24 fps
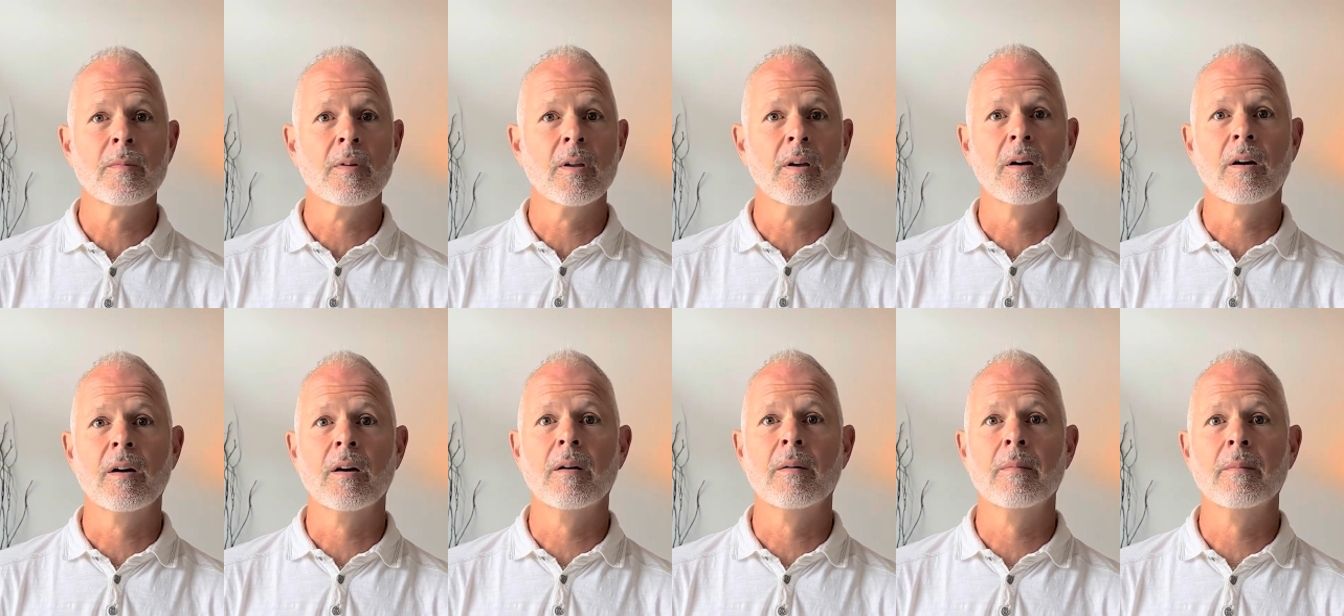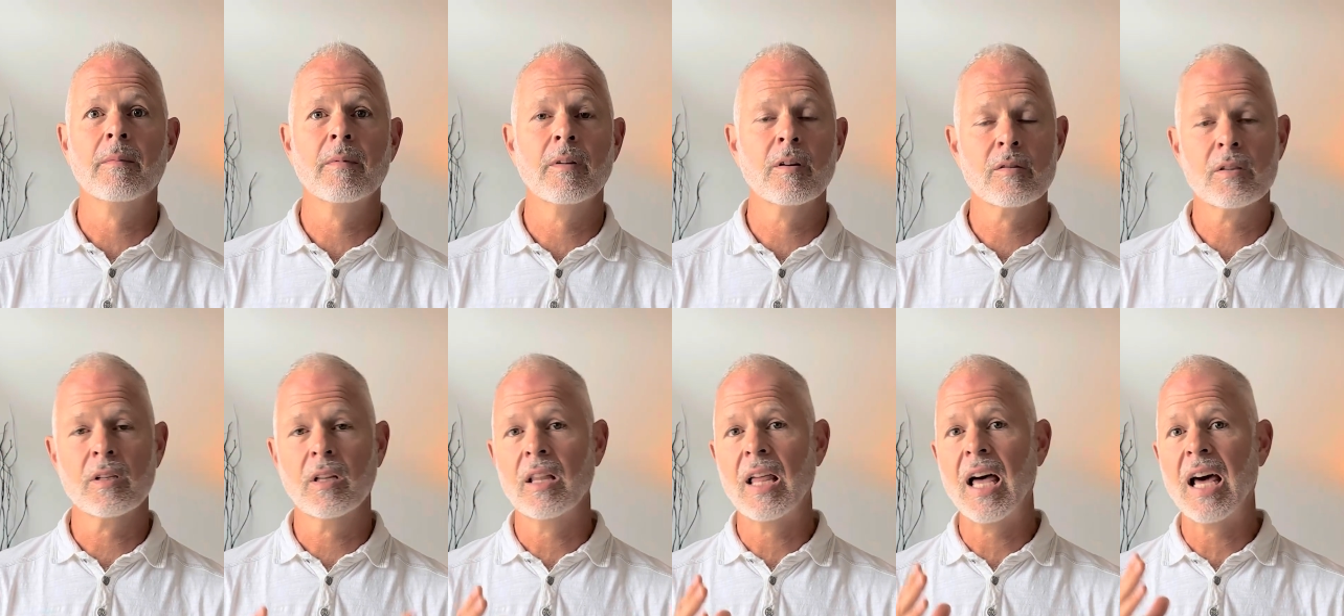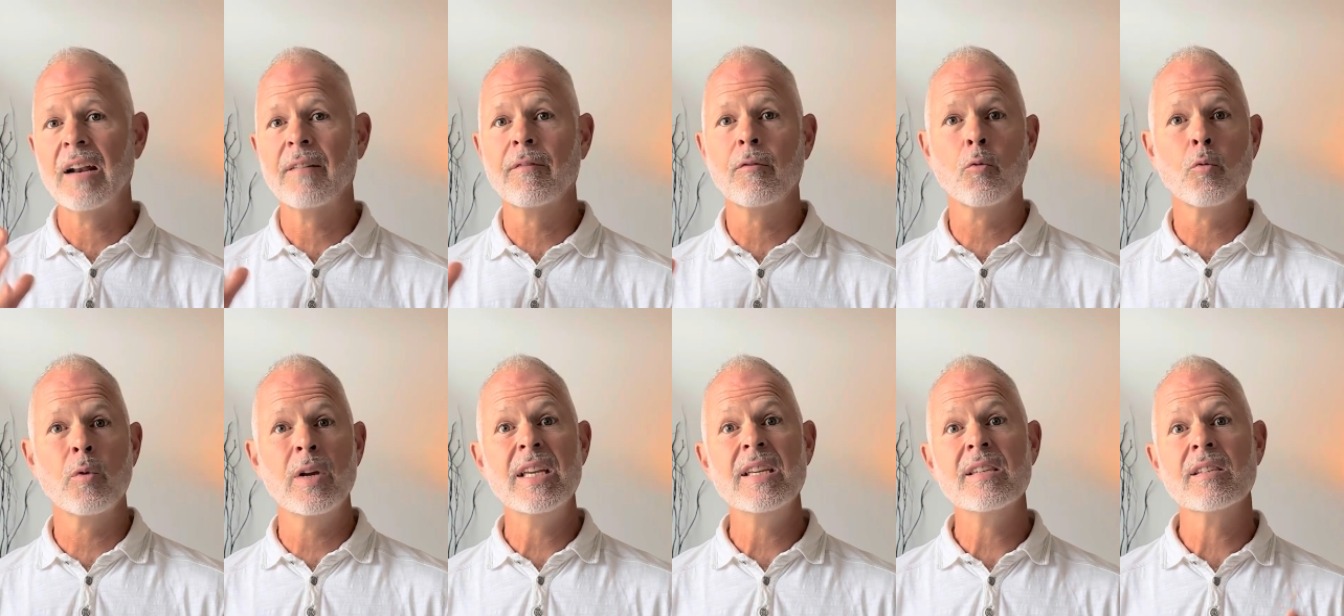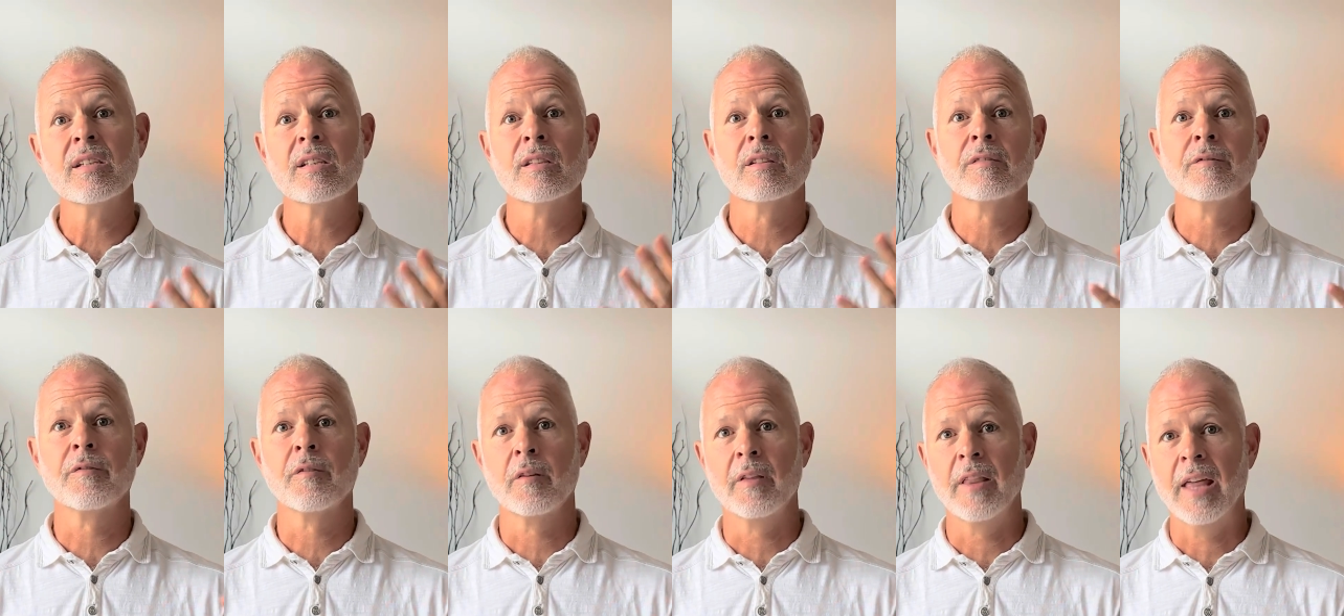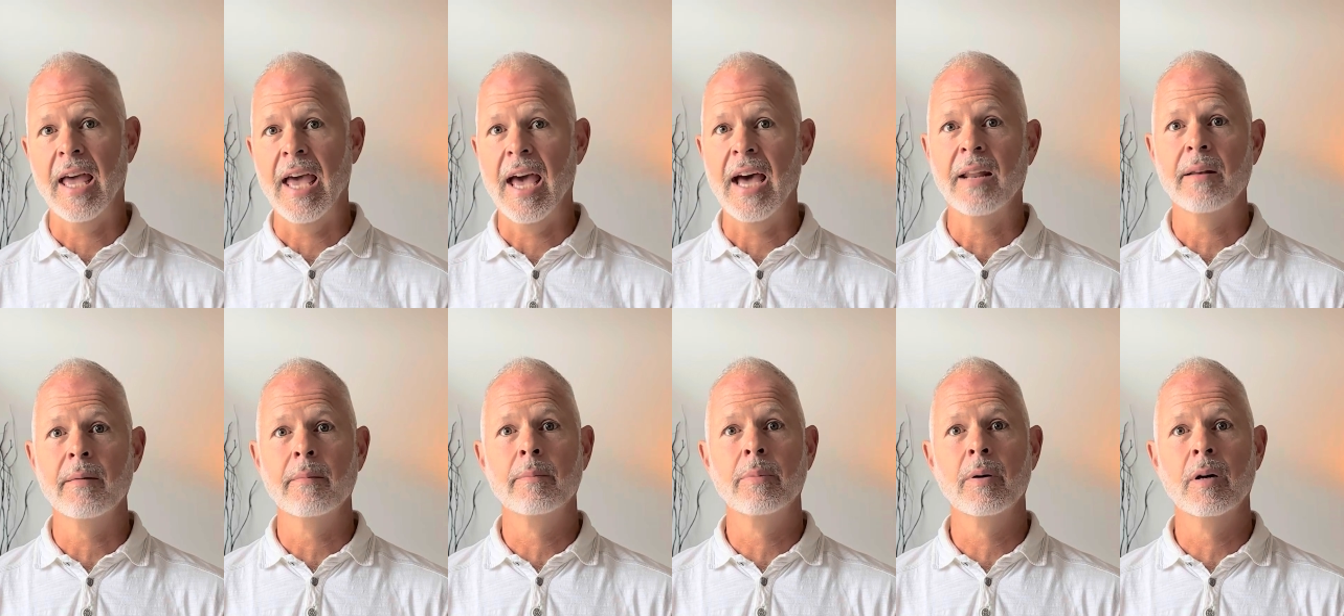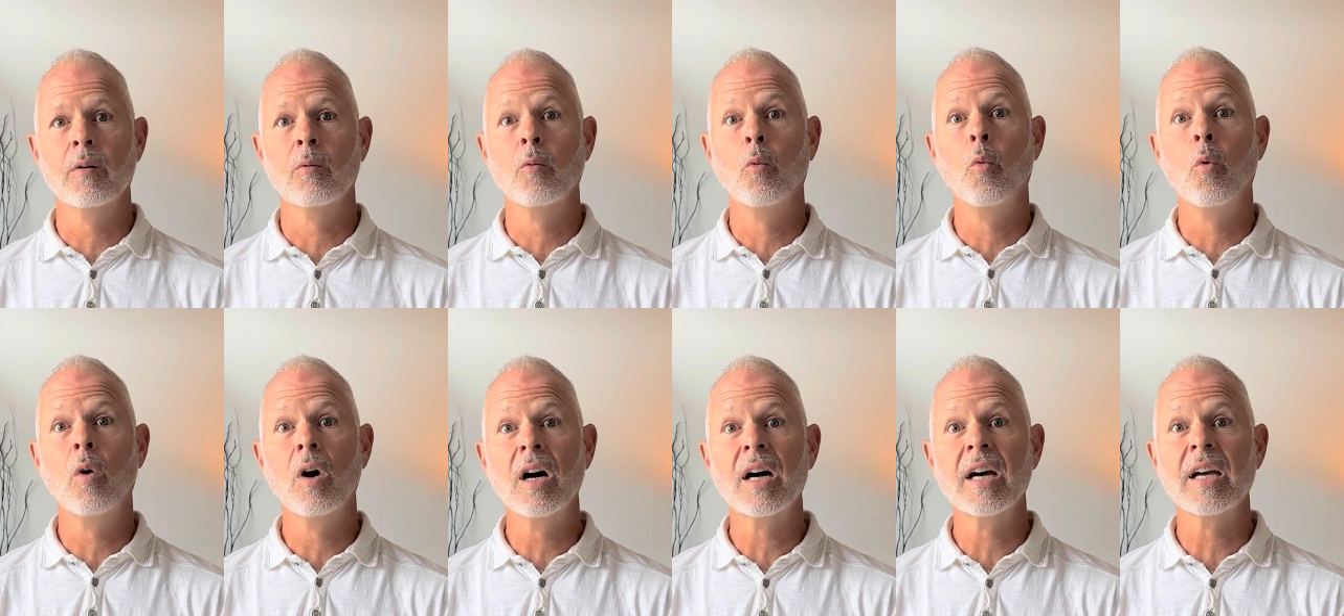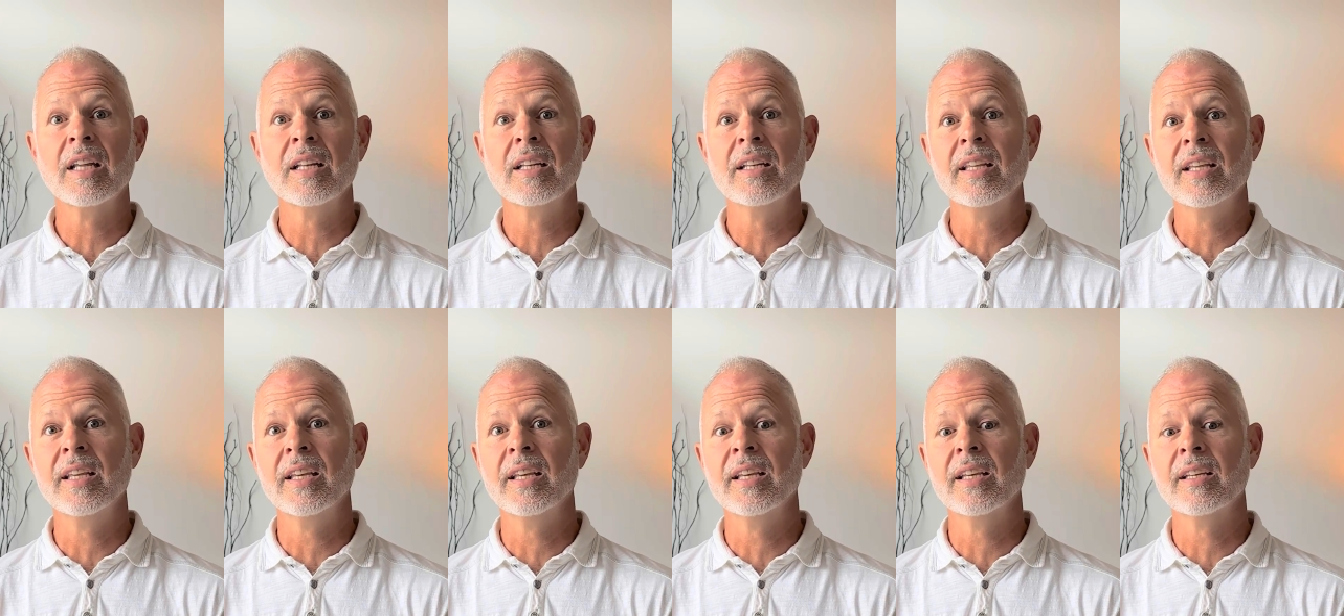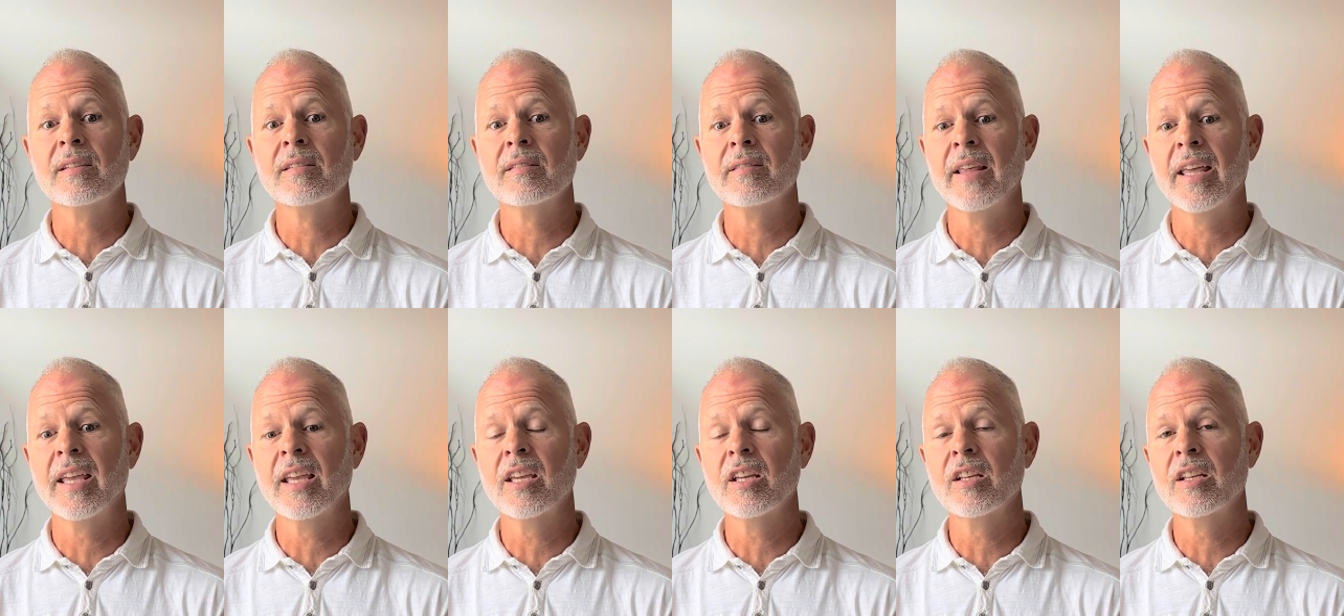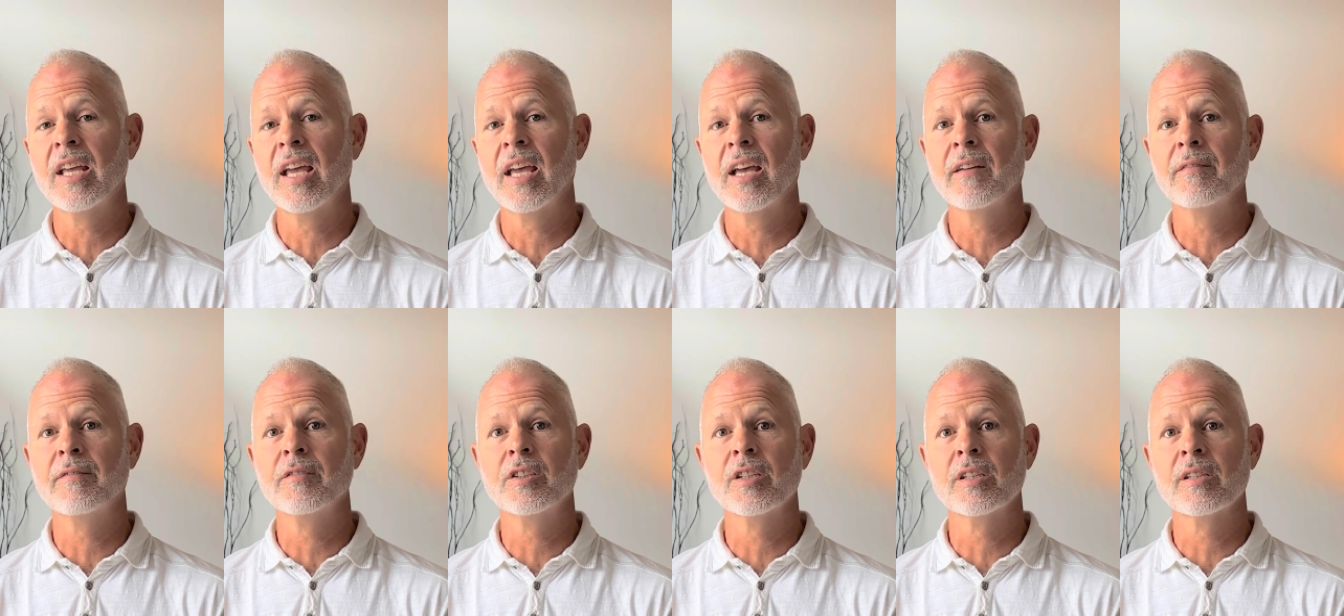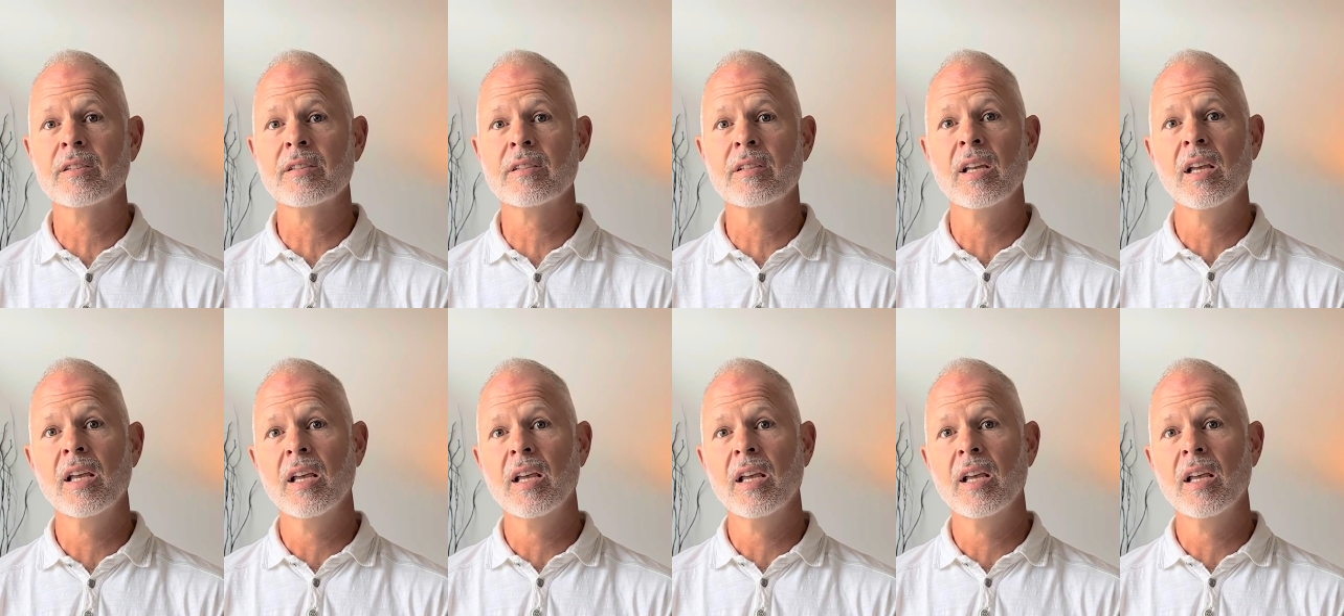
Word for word: Um, there's a lot of reasons for that, but one is they could have just